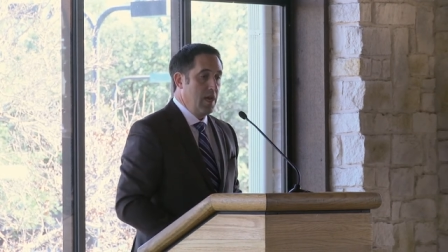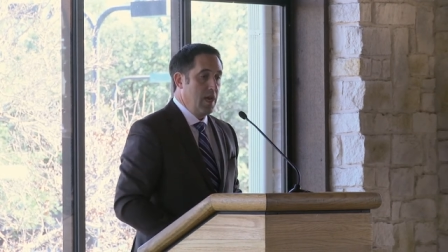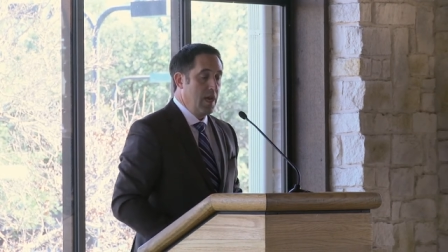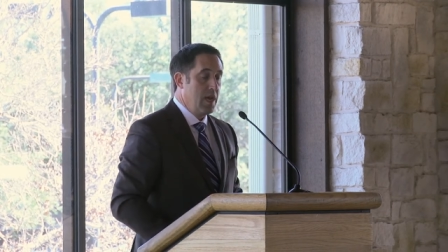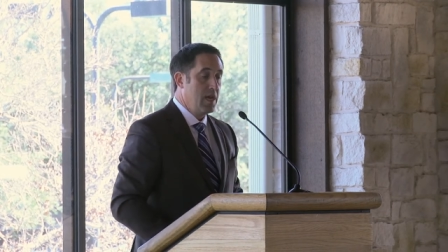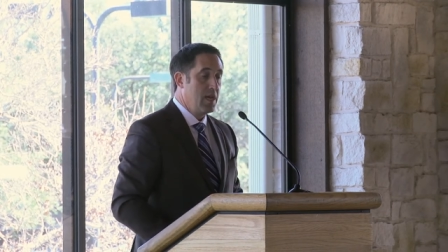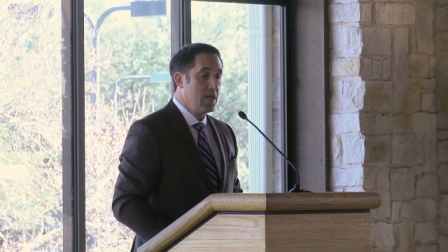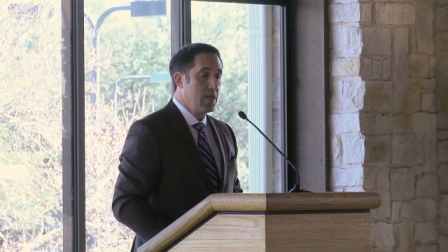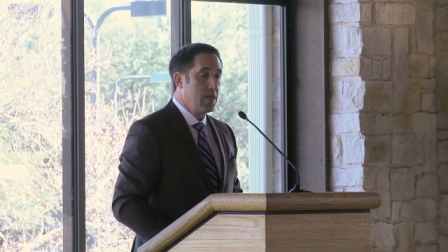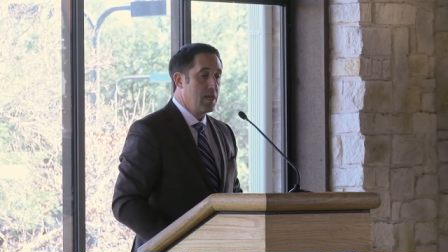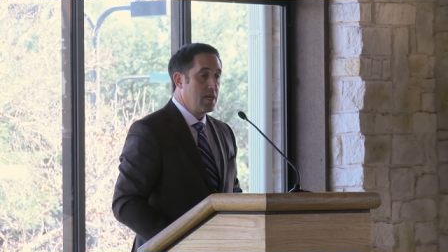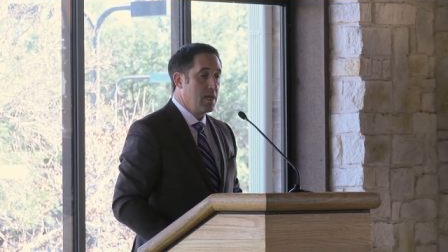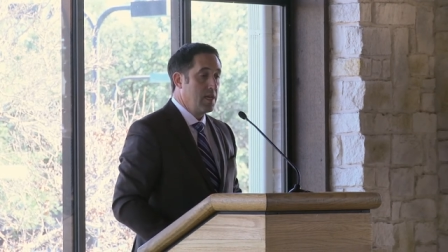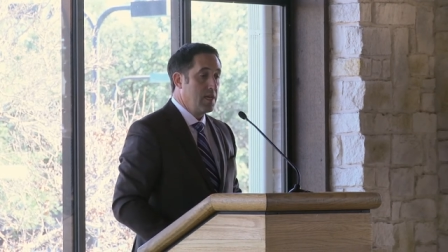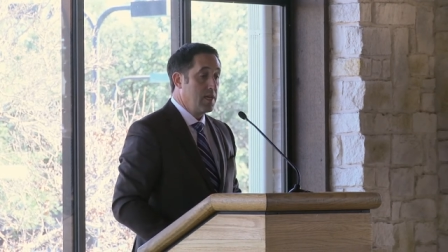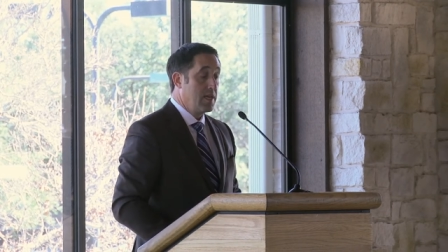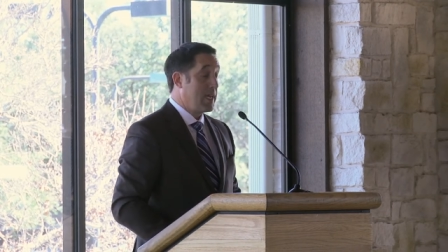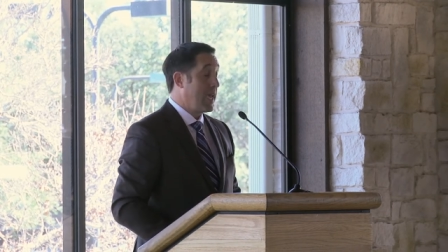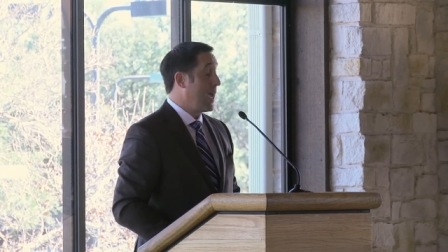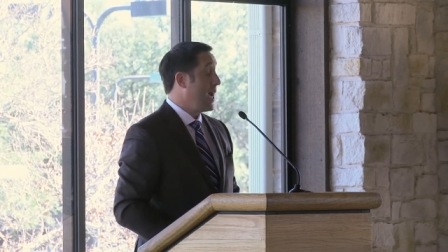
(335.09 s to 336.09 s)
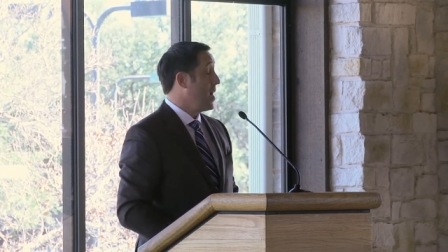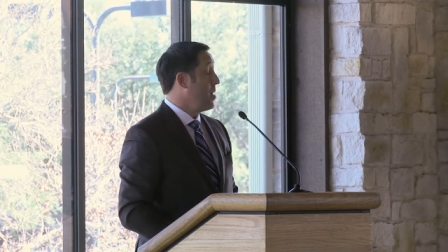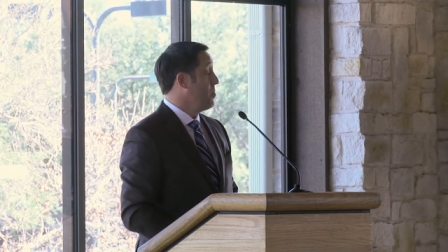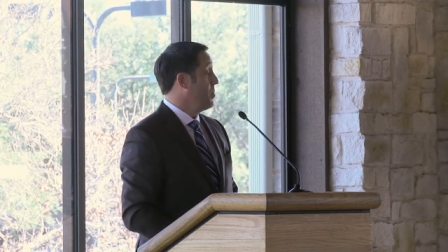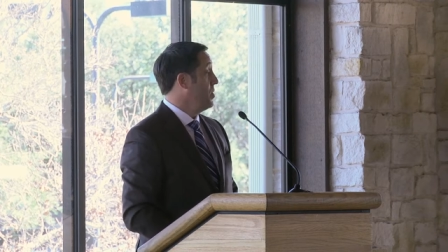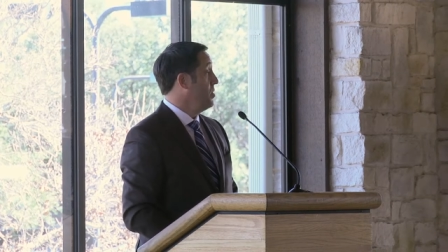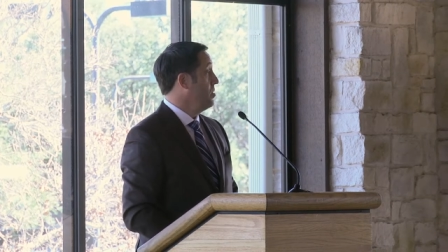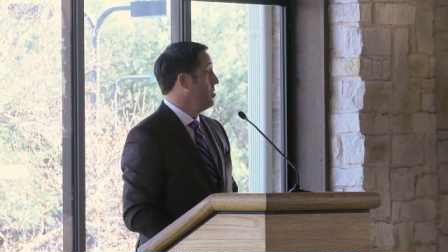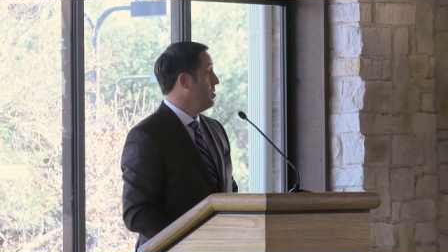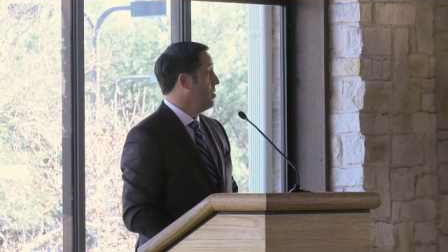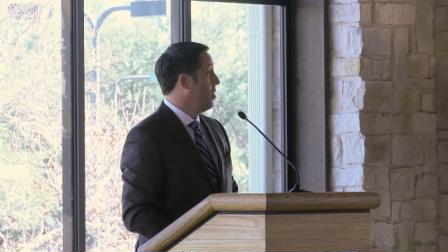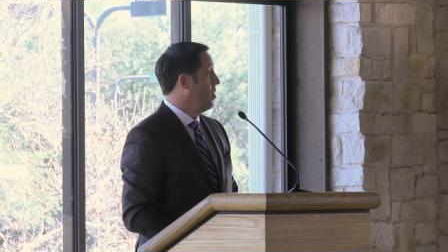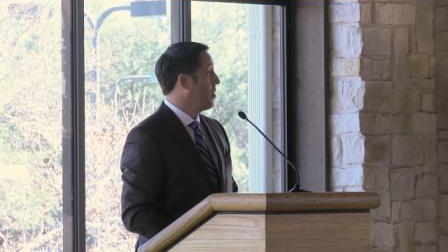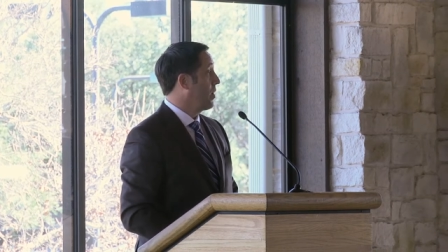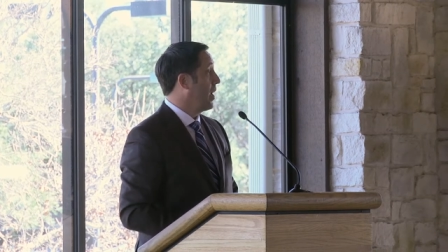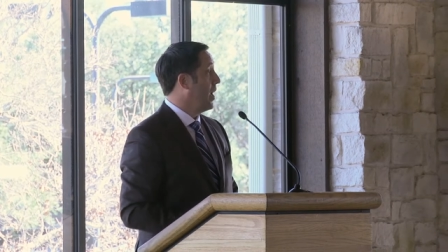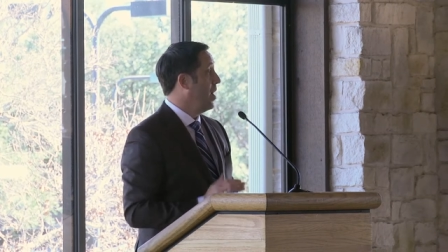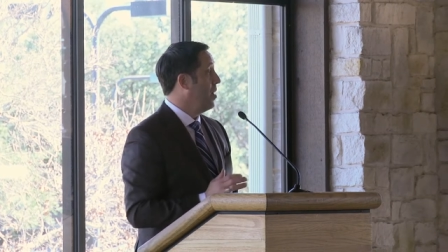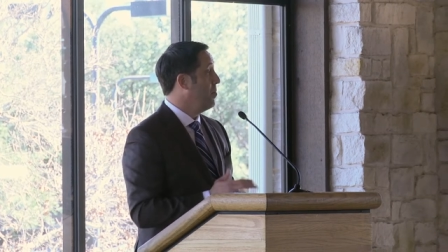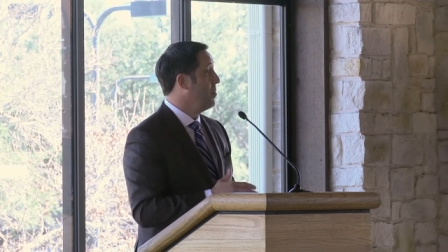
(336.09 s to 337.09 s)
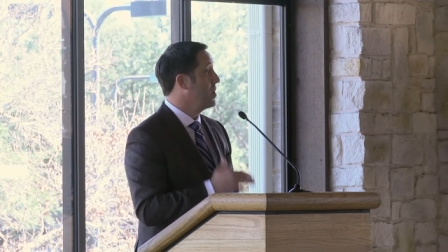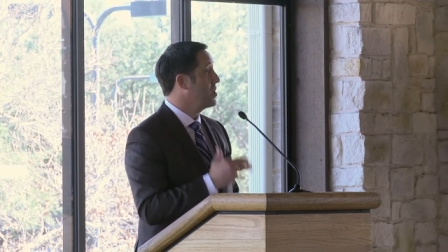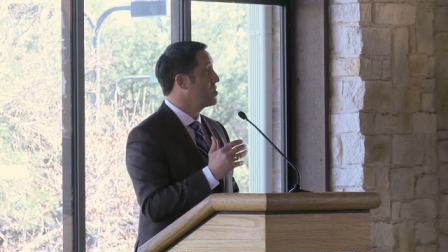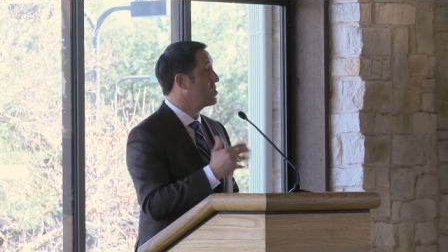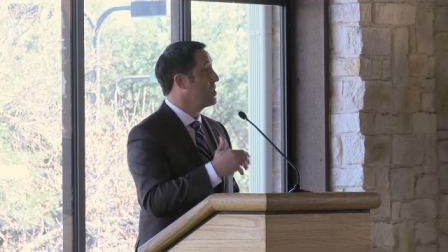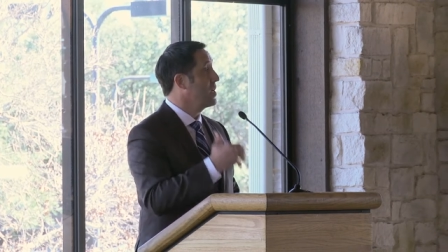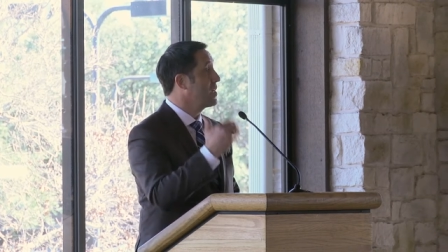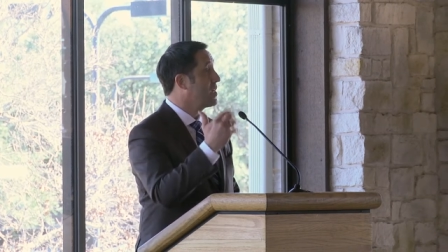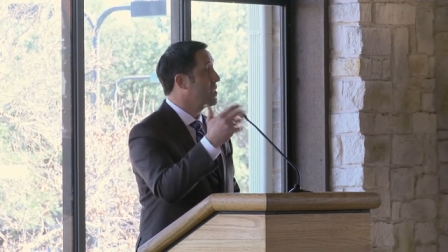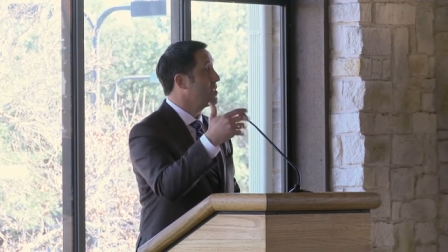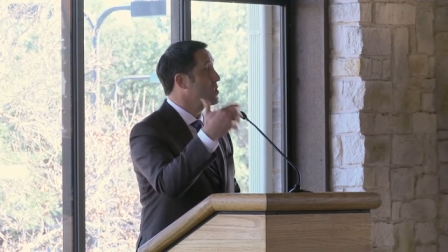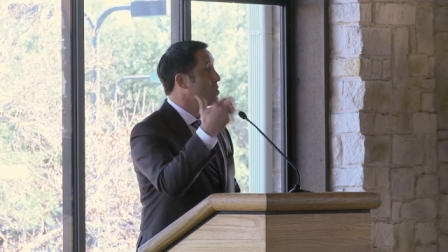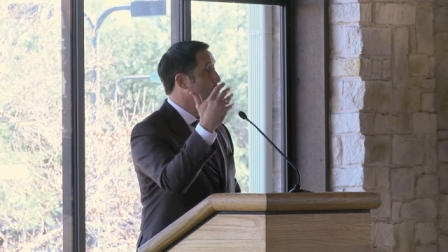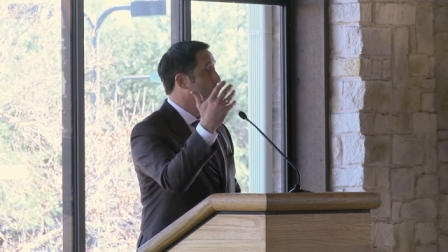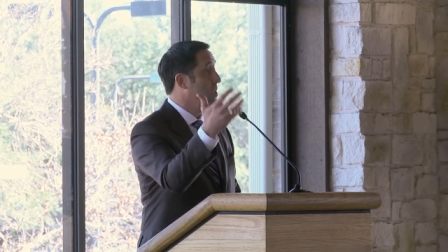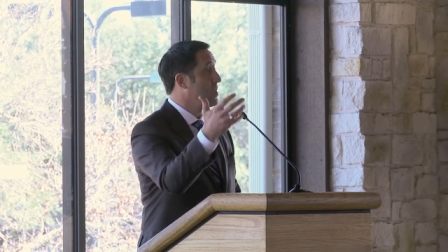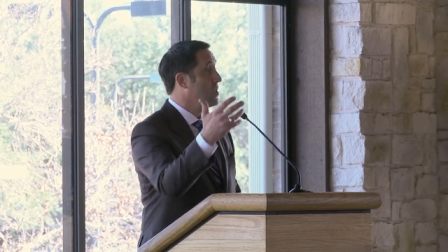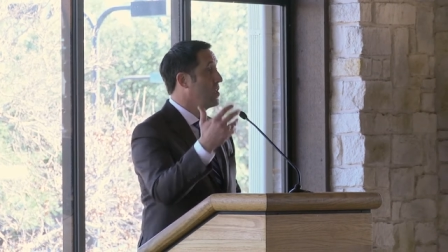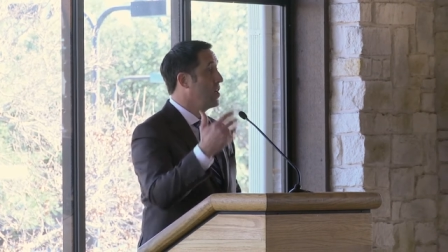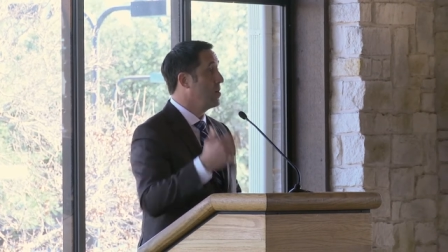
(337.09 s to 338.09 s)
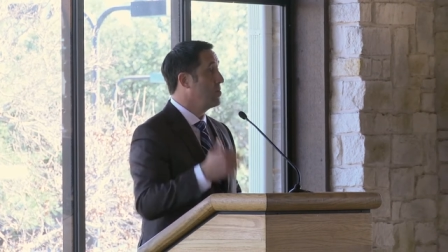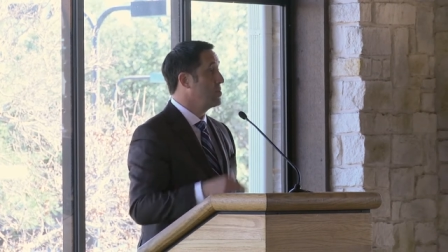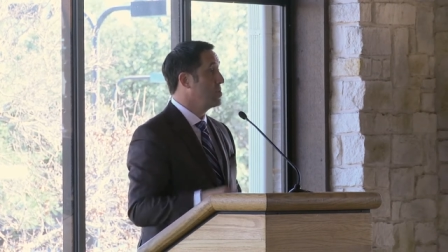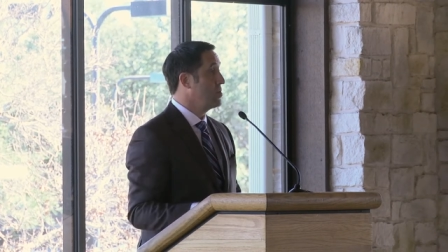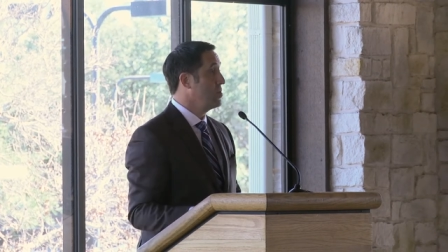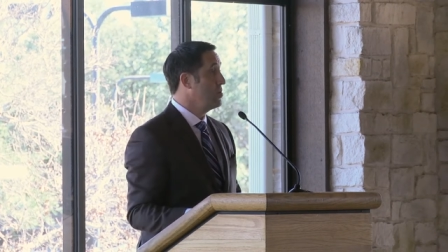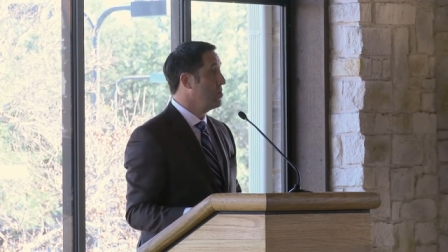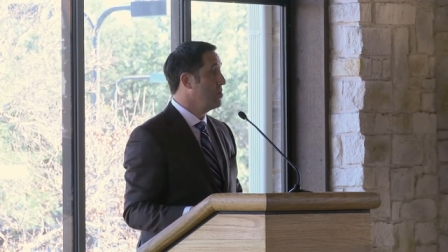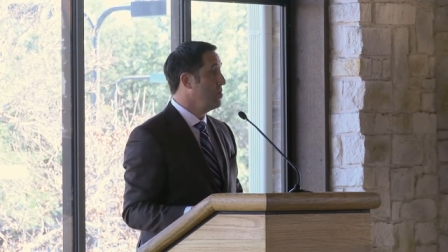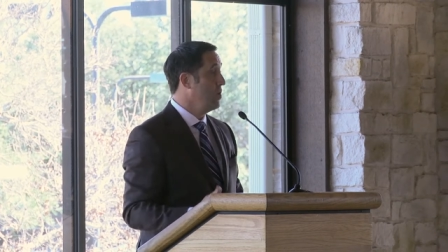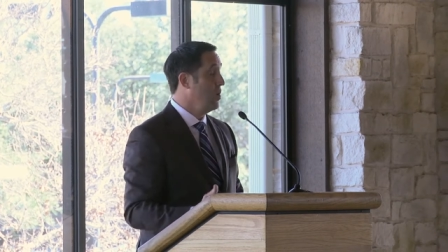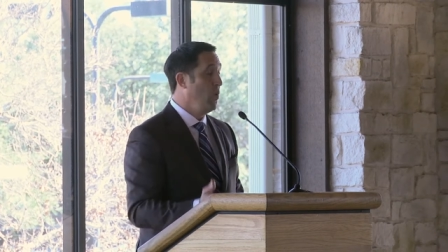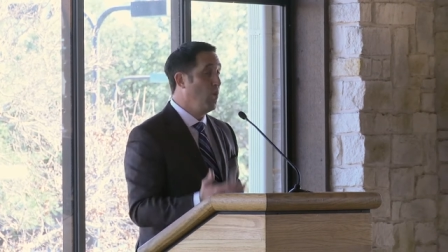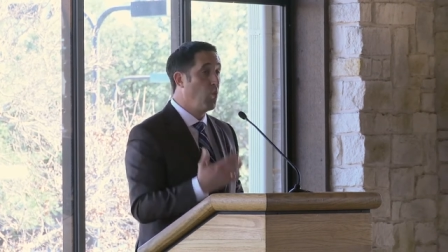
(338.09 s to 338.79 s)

a cap on how much they can spend up to.